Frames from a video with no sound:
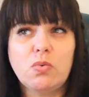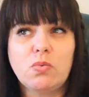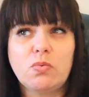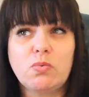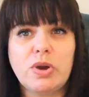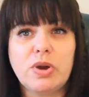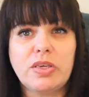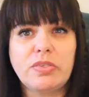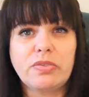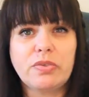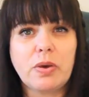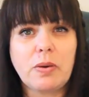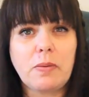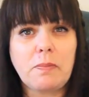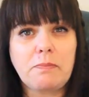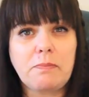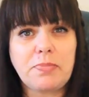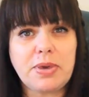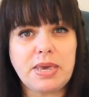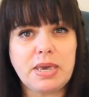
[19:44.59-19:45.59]
with
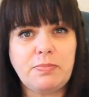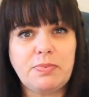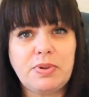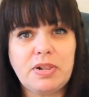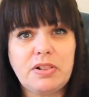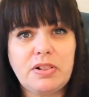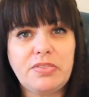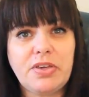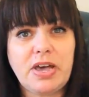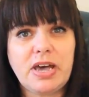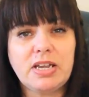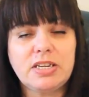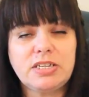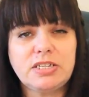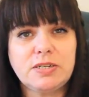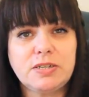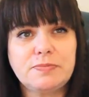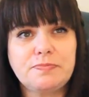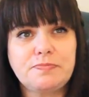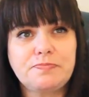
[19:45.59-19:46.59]
people
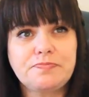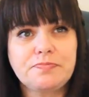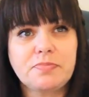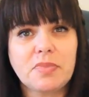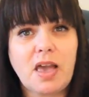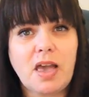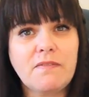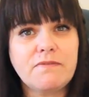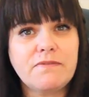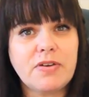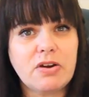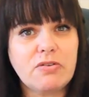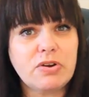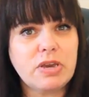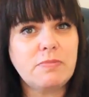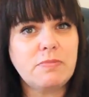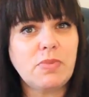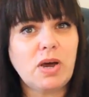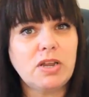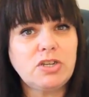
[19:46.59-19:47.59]
that are
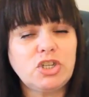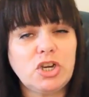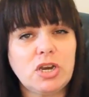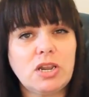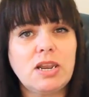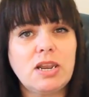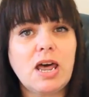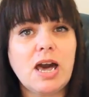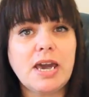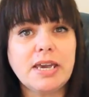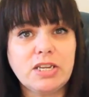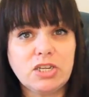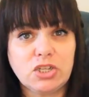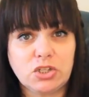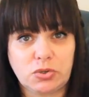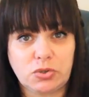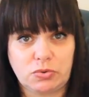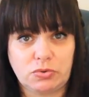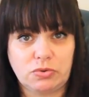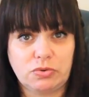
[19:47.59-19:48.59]
very much
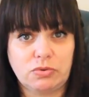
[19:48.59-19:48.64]
aligned